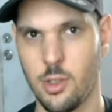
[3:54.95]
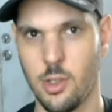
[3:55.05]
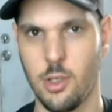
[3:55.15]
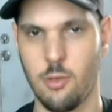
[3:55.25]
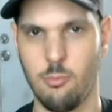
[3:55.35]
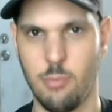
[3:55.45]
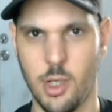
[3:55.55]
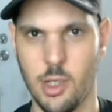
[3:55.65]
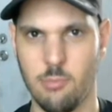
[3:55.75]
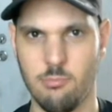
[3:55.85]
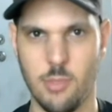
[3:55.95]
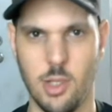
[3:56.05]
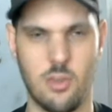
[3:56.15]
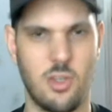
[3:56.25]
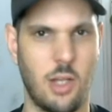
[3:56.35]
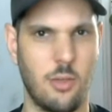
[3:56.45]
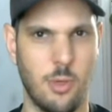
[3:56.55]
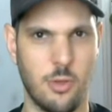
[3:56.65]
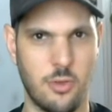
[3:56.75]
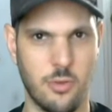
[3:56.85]
but it's not the most
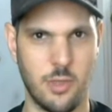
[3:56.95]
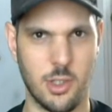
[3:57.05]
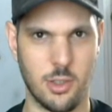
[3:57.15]
efficient.